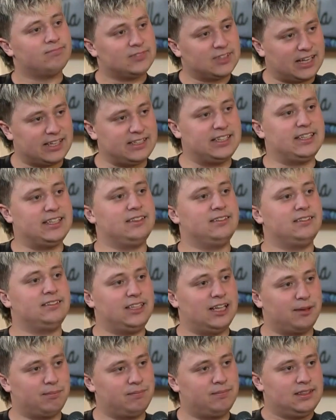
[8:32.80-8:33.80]
I did. Yeah.
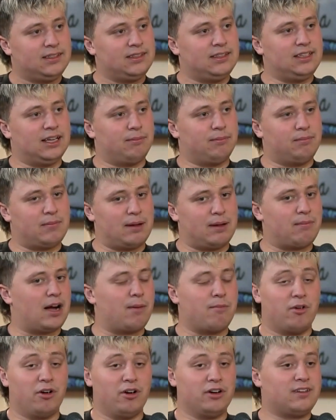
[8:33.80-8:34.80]
Yep. Yep. My
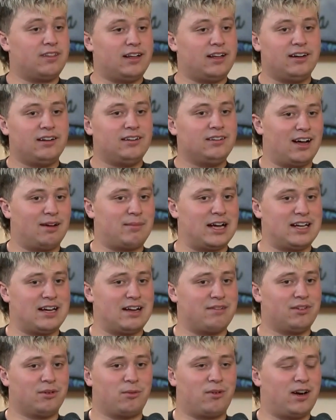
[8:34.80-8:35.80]
mom worked there. I hmm.
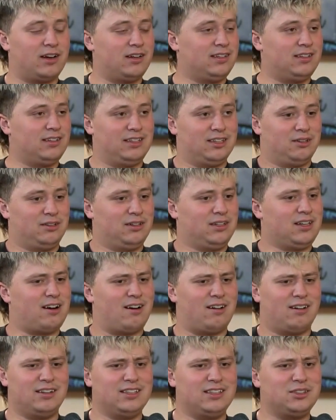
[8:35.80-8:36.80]
never wanted to go to
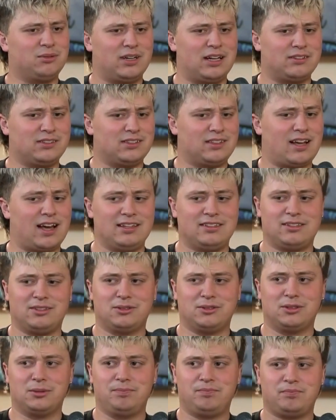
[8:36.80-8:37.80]
college when I was in high
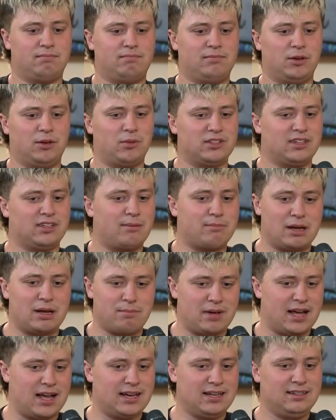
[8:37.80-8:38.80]
school. It wasn't on my
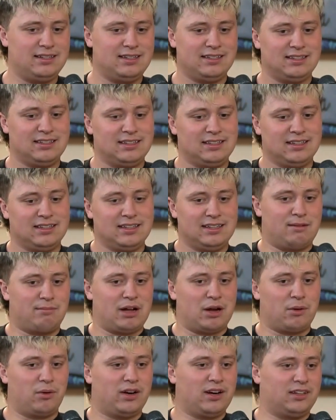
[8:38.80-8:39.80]
mind. I
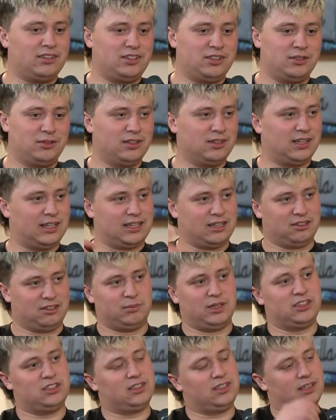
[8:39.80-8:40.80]
went on tour, like I was
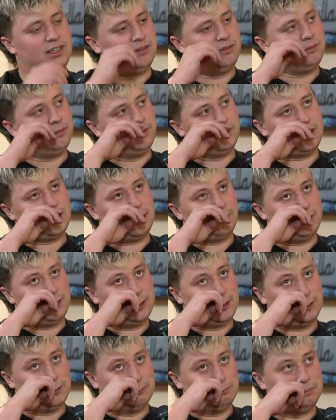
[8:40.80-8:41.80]
mentioning, with Harbin
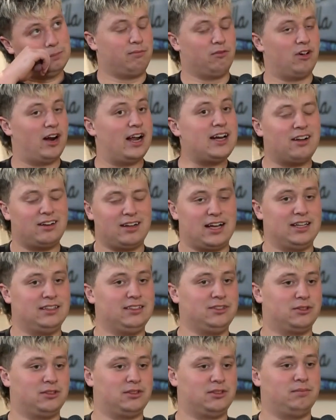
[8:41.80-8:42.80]
Home right out of high
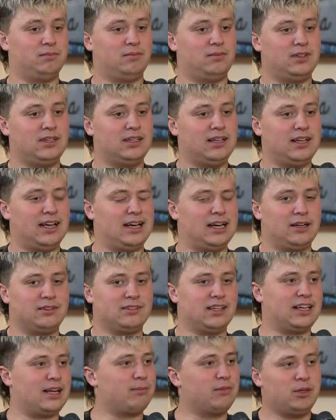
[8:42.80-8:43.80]
school. And I was
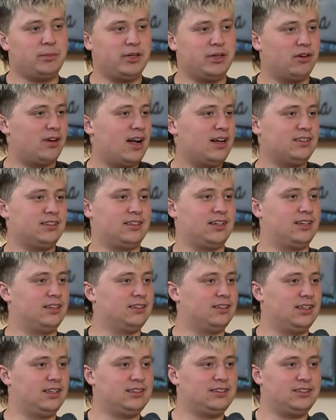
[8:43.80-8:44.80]
like, I'm going to be a rock star.
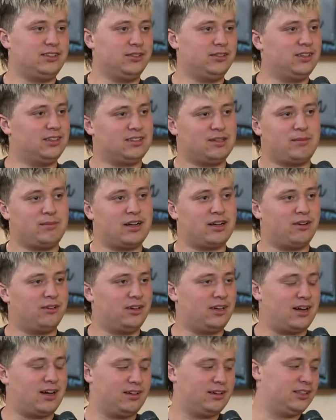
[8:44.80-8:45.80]
Like, screw this. I'm not going to
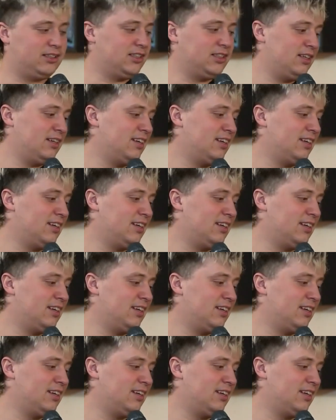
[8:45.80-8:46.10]
college.